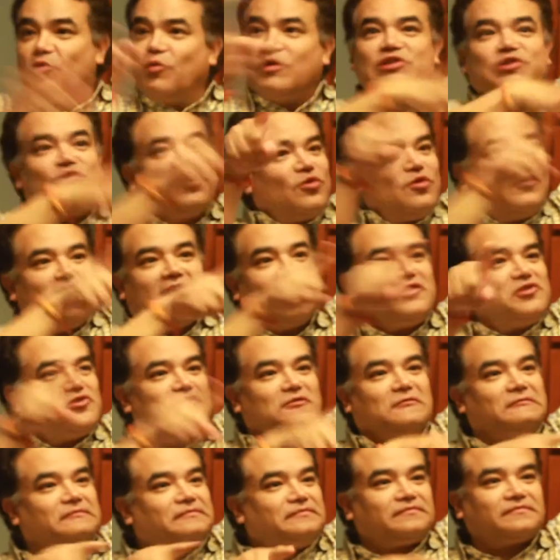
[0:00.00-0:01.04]
was no
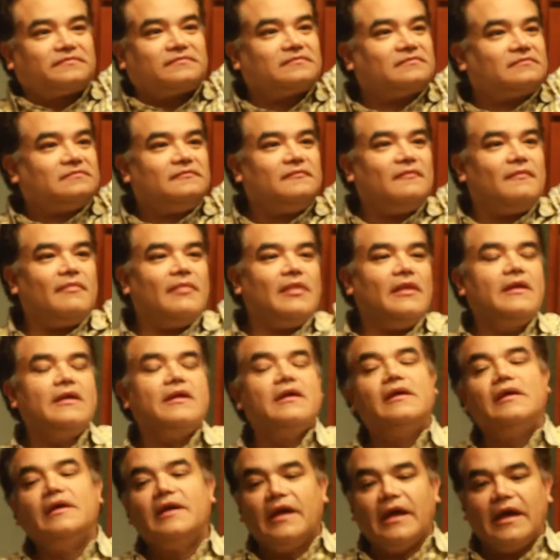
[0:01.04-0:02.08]
connection. Yeah,
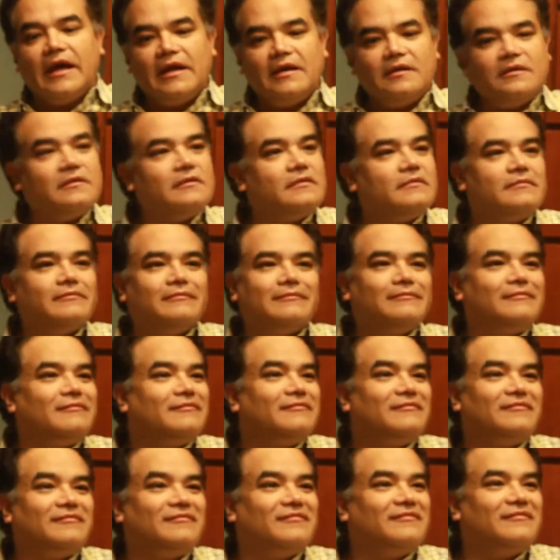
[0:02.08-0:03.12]
you're right. There's, there's like, a,